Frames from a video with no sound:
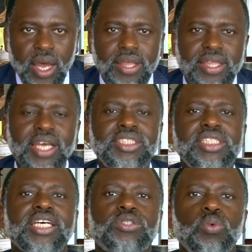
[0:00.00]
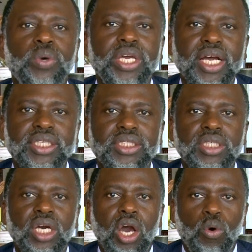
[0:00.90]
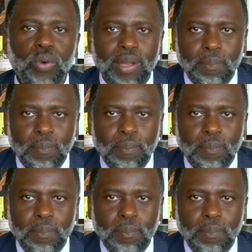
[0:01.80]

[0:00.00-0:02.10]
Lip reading: This year's winners will